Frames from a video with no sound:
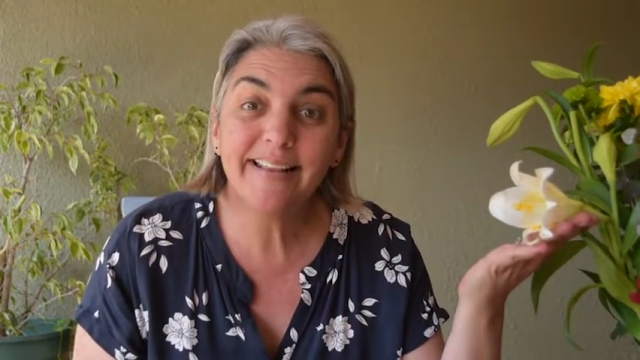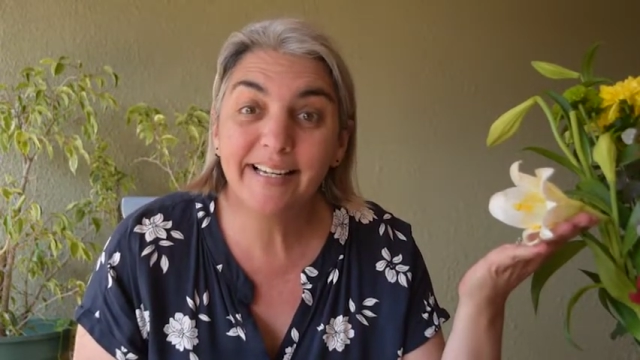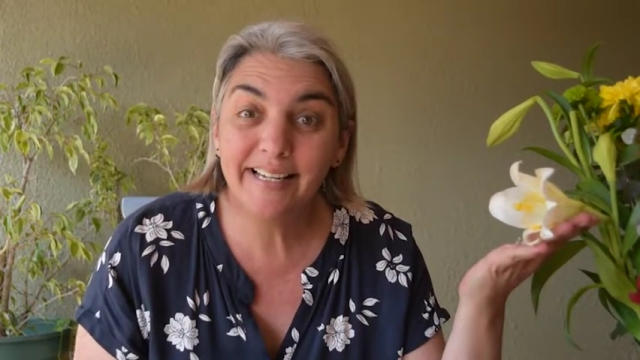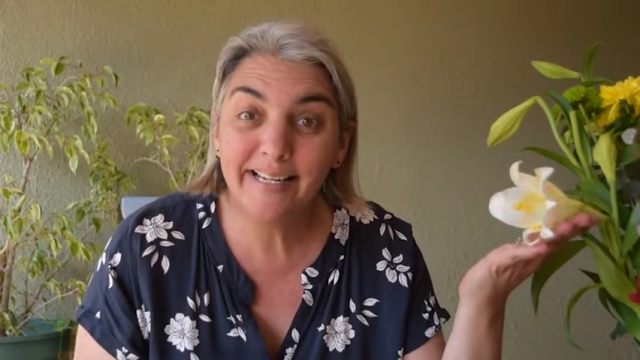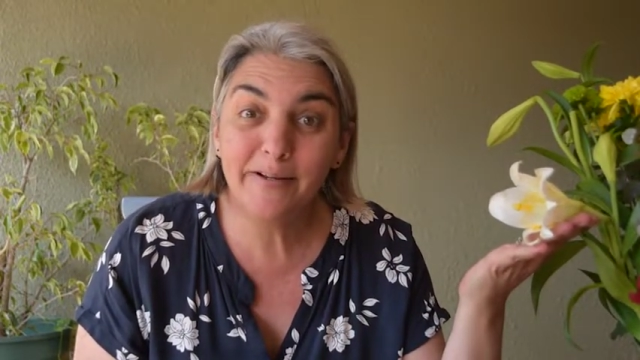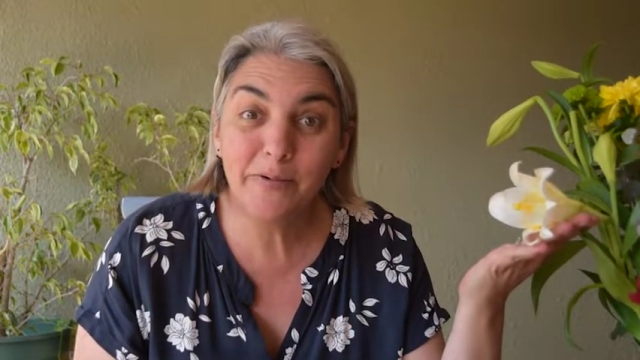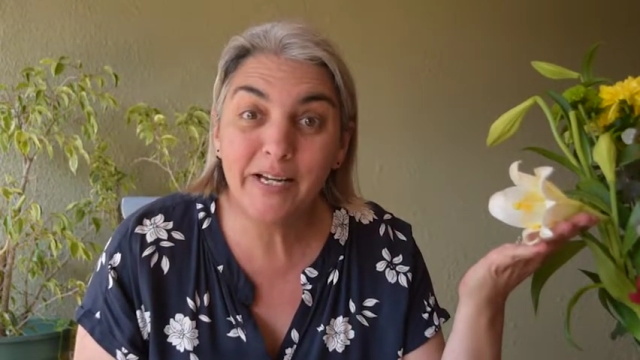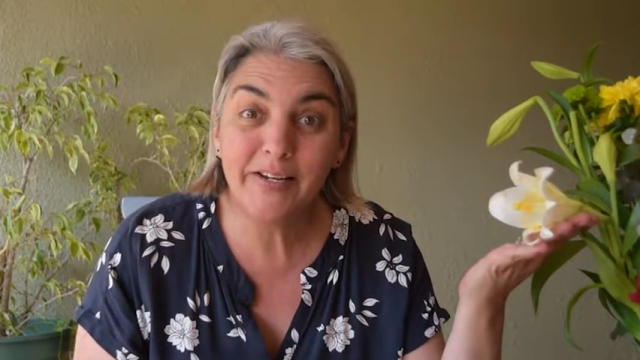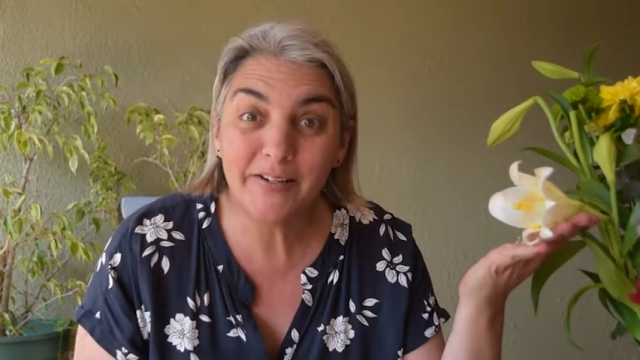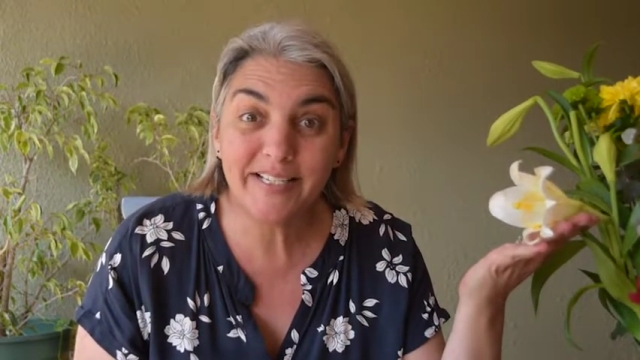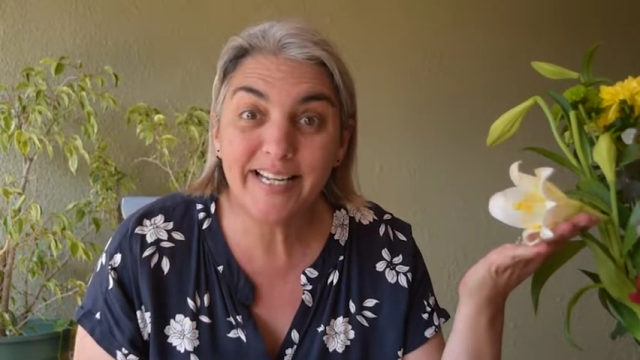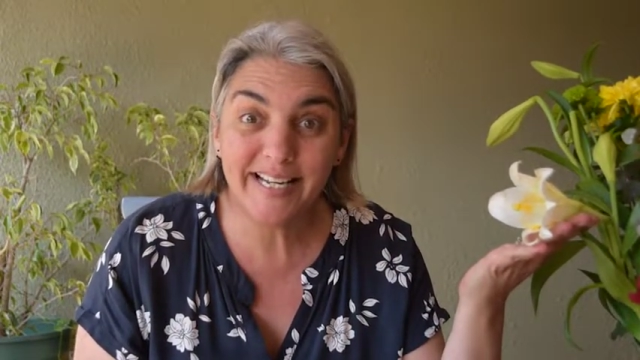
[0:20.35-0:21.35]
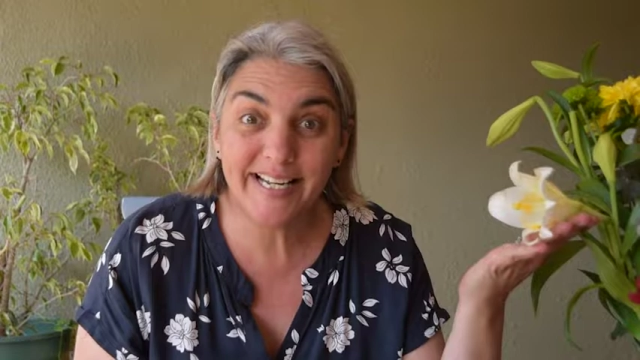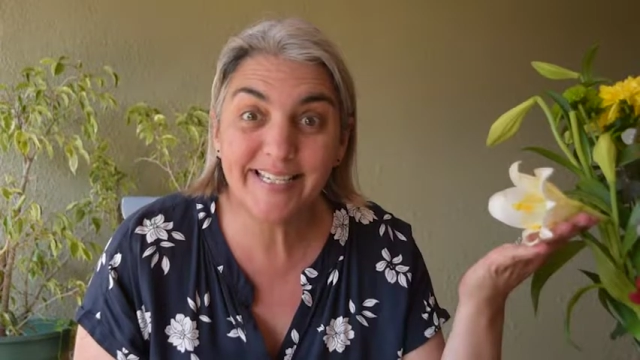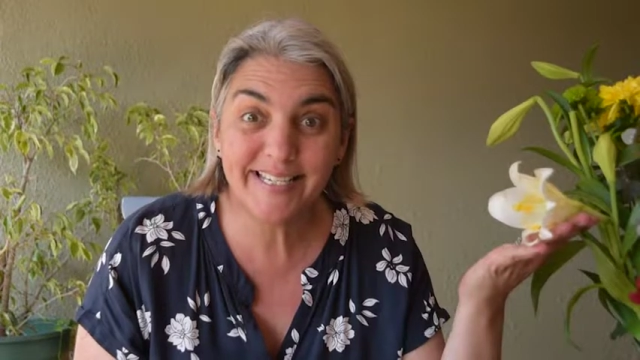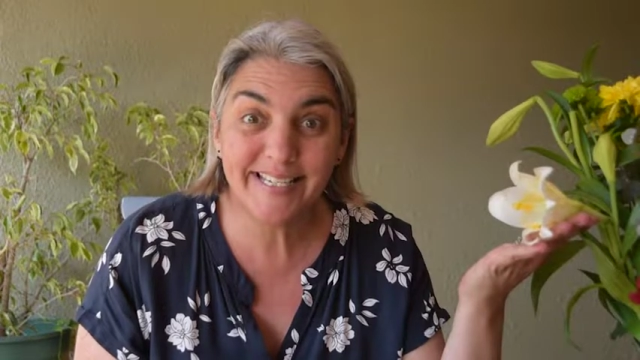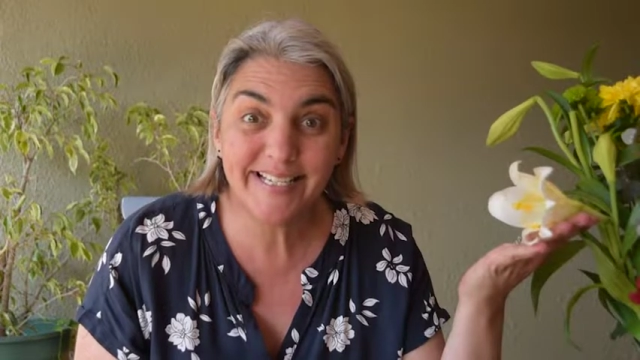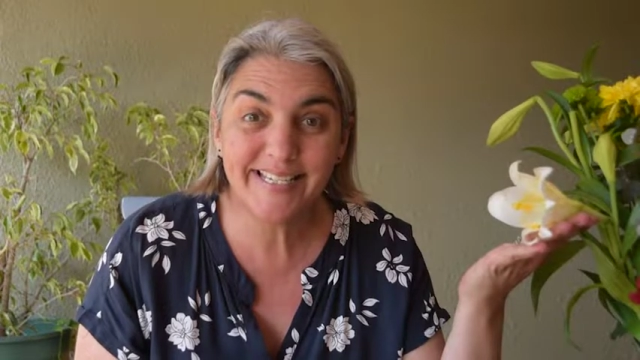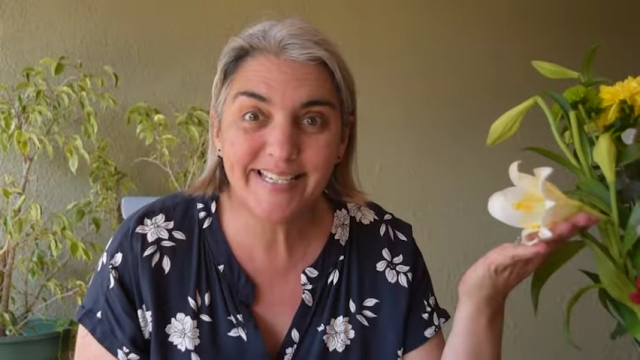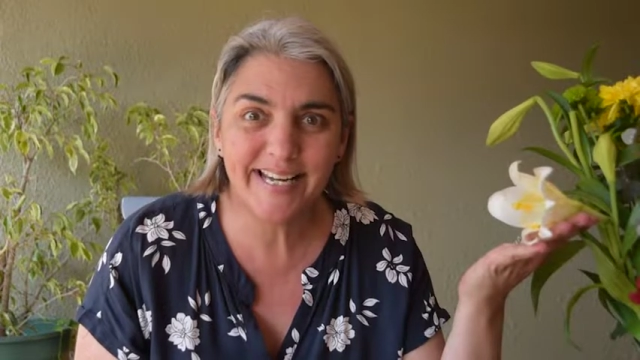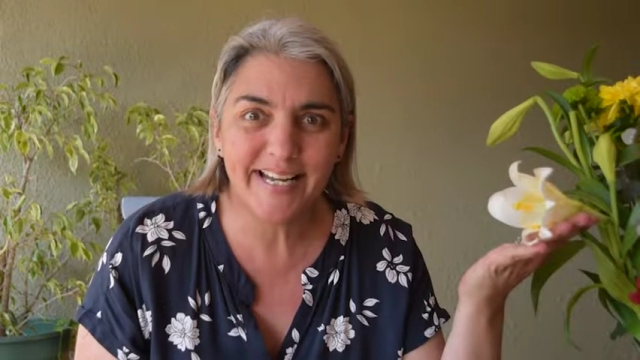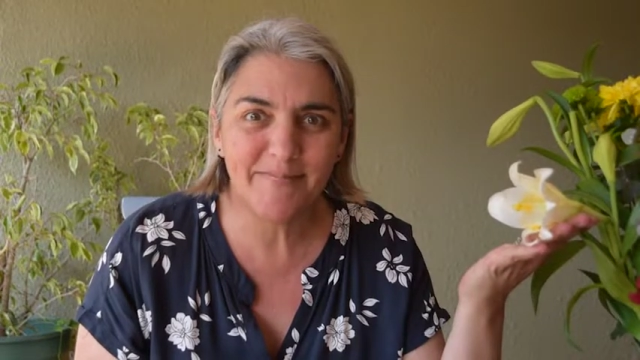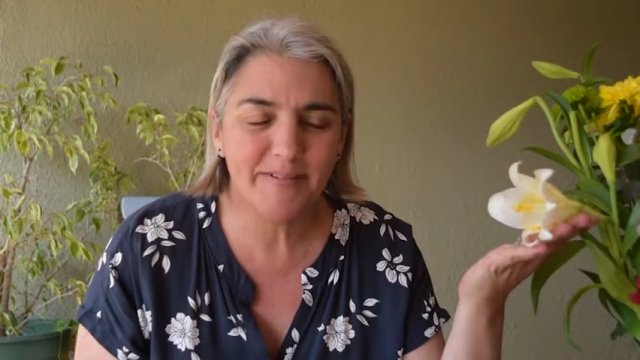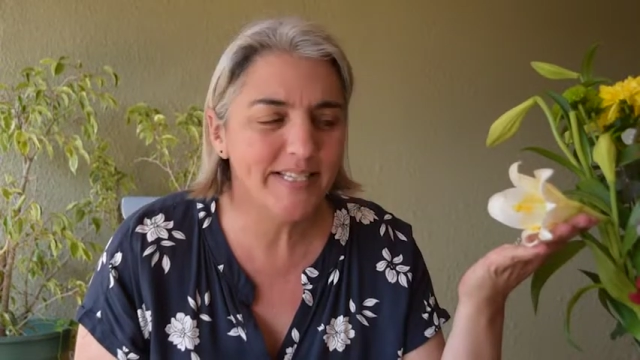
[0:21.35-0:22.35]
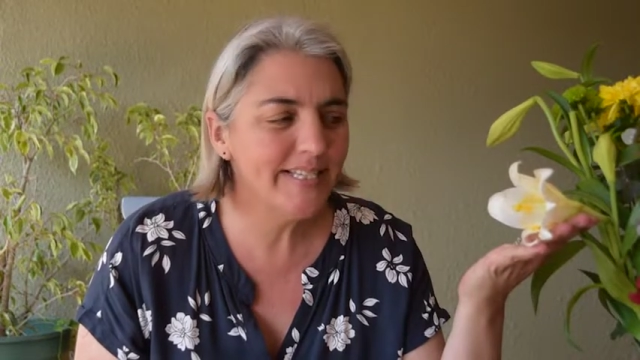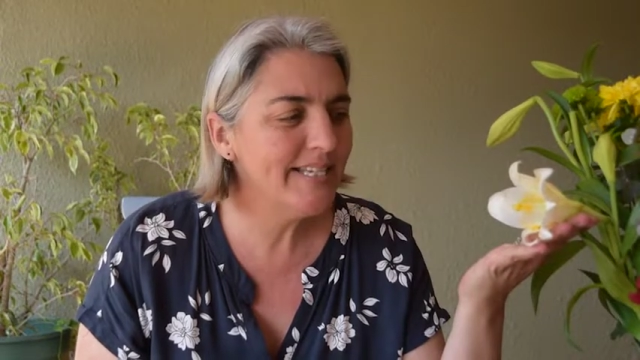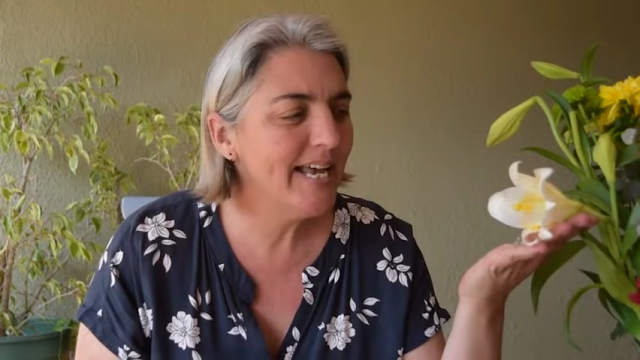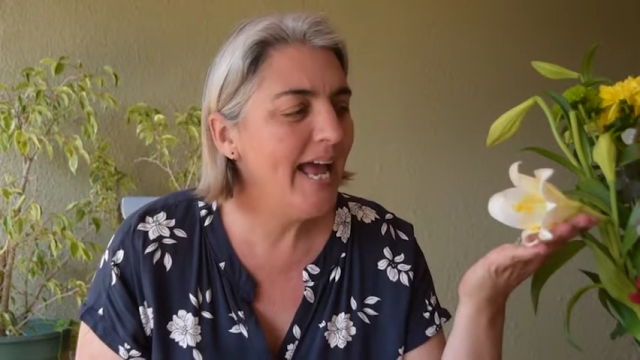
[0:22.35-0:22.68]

The lily we looked at had 6 stamens.